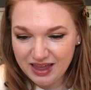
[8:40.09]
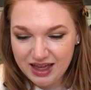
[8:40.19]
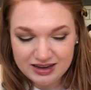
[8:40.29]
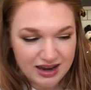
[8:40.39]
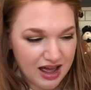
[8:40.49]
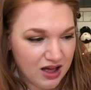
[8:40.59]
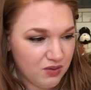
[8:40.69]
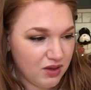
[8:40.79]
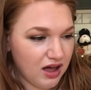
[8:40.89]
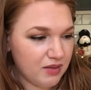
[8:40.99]
And now
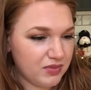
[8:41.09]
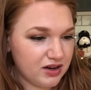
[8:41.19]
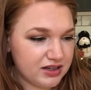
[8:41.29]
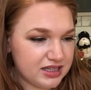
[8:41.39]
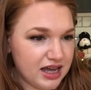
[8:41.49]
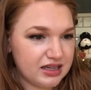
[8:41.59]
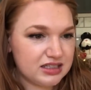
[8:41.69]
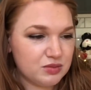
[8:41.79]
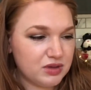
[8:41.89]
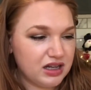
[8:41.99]
I'm gonna take
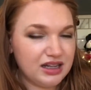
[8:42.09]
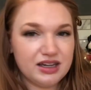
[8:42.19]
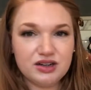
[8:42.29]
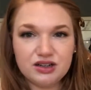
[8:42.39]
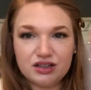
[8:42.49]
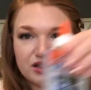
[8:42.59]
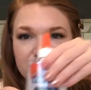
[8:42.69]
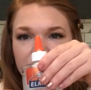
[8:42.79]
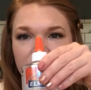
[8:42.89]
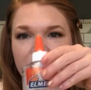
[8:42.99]
some clear
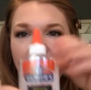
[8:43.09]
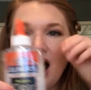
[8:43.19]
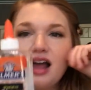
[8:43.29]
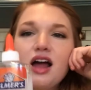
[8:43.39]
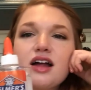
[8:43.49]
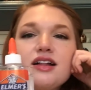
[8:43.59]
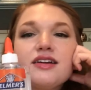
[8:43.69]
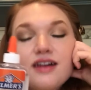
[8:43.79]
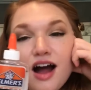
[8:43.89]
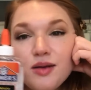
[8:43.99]
glue. I got
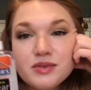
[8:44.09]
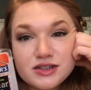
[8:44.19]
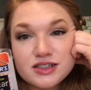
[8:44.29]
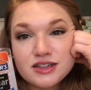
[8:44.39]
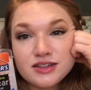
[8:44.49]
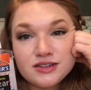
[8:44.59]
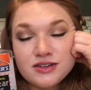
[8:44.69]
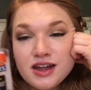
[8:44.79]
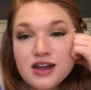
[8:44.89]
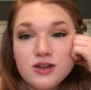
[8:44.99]
clear Elmer's glue.
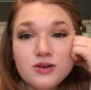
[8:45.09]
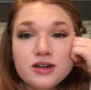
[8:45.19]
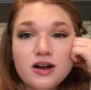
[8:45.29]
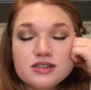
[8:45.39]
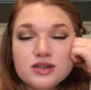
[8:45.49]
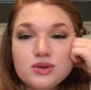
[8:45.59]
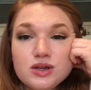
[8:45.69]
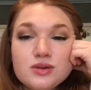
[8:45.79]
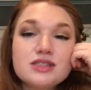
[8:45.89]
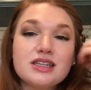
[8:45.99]
You can also
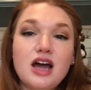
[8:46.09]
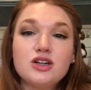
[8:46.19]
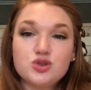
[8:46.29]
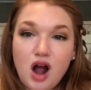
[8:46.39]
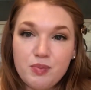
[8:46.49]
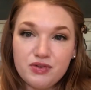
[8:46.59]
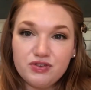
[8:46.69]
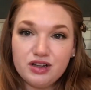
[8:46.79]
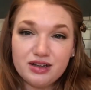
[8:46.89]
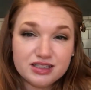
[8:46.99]
use a drop
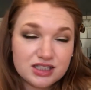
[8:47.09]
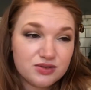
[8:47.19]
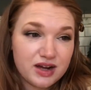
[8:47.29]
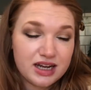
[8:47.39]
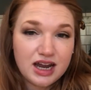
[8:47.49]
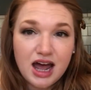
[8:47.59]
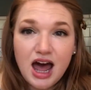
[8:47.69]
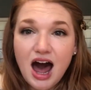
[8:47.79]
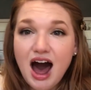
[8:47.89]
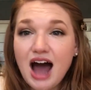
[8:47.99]
of glycerin.
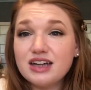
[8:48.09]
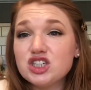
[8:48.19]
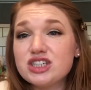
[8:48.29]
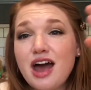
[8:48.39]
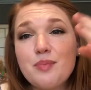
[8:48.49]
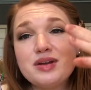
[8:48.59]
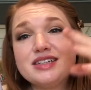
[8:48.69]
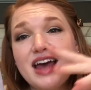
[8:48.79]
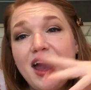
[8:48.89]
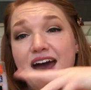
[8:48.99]
I just happen
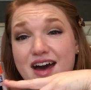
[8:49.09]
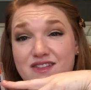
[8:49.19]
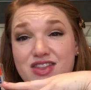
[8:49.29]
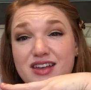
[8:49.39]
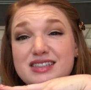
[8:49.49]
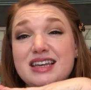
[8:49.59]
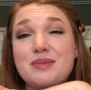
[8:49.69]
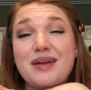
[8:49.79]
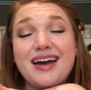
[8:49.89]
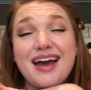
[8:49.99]
to have this
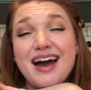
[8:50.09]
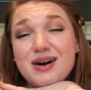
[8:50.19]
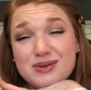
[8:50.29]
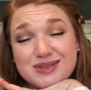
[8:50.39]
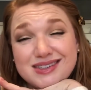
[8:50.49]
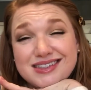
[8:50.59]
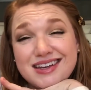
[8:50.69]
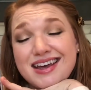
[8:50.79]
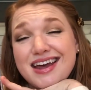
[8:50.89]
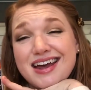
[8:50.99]
in my house,
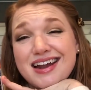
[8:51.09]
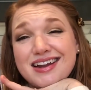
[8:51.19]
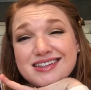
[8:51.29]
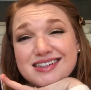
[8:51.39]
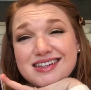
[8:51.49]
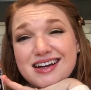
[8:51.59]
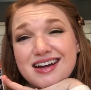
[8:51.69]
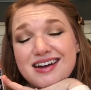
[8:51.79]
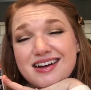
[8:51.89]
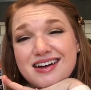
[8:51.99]
and
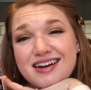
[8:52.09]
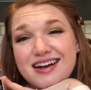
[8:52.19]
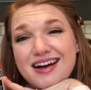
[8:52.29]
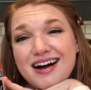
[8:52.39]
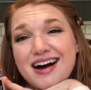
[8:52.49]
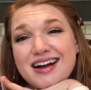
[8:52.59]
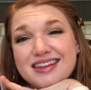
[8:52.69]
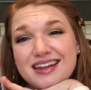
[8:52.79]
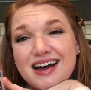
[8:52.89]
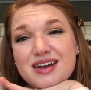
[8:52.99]

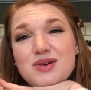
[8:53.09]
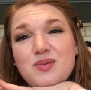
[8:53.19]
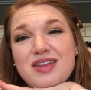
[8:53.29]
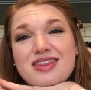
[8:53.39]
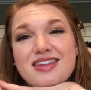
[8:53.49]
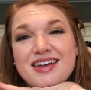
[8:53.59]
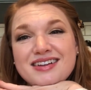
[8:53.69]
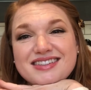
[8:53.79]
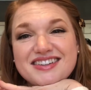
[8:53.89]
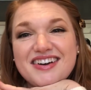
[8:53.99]
I like when
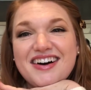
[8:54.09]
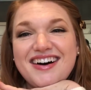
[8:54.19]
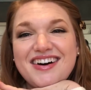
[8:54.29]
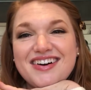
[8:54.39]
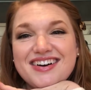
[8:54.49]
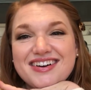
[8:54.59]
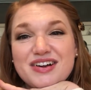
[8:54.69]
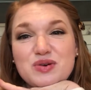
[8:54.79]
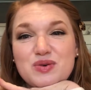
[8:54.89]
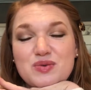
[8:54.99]
things
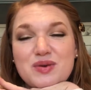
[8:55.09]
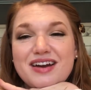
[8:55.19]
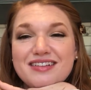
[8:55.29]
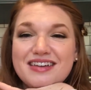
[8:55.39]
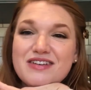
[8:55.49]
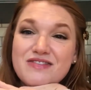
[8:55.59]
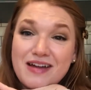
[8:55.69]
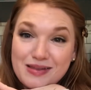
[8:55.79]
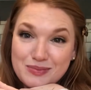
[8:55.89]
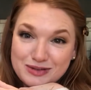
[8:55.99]
are readily
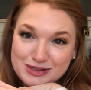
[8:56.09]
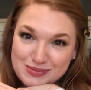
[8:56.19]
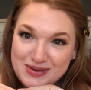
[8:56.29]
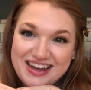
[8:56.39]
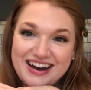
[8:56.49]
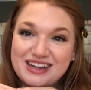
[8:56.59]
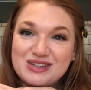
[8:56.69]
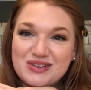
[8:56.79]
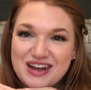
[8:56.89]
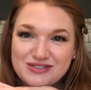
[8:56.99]
available to me and I
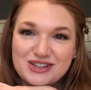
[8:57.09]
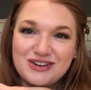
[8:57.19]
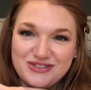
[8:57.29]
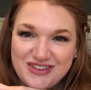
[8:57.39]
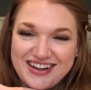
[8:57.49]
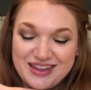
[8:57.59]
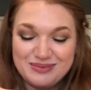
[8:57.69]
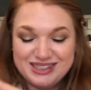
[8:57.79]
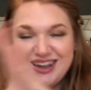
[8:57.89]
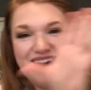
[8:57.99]
don't have to go find them.
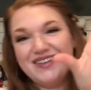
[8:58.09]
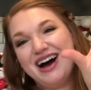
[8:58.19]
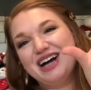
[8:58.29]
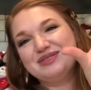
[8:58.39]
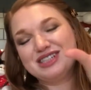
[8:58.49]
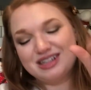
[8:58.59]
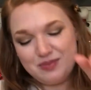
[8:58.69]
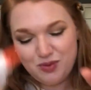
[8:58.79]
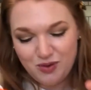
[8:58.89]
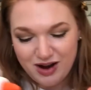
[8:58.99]
So I'm just gonna
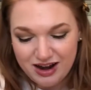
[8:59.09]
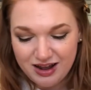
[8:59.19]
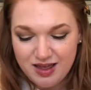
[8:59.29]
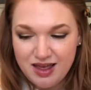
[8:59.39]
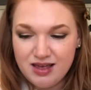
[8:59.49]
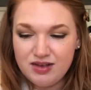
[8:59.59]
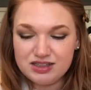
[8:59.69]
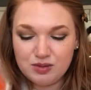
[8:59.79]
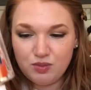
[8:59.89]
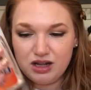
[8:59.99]
pour in
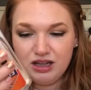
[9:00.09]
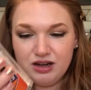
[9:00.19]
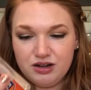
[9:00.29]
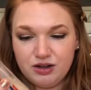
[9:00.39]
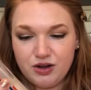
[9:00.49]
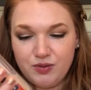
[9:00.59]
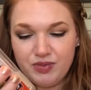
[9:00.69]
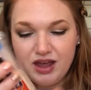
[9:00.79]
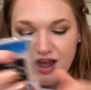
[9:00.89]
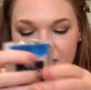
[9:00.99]
some clear glue,
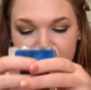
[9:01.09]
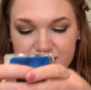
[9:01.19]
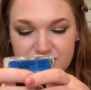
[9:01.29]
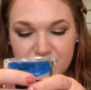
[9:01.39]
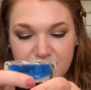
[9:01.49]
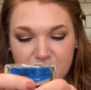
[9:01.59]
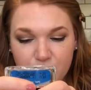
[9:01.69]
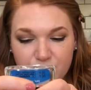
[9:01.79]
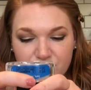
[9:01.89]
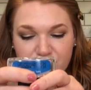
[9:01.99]
and this is gonna
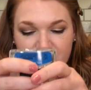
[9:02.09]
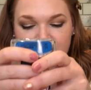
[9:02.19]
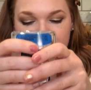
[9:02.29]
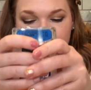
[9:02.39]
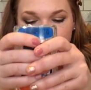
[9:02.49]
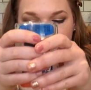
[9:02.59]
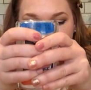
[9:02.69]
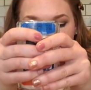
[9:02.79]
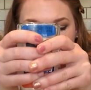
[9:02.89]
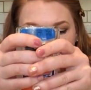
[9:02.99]
help thicken the
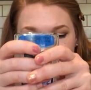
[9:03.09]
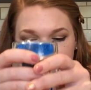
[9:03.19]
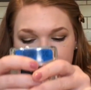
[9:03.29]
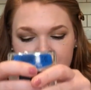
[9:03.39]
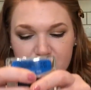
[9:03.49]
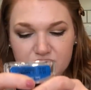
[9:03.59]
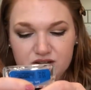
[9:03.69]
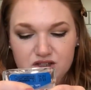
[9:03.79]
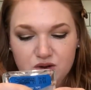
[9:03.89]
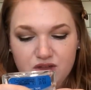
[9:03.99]
water a bit
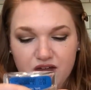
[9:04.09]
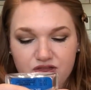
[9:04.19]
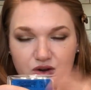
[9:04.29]
so that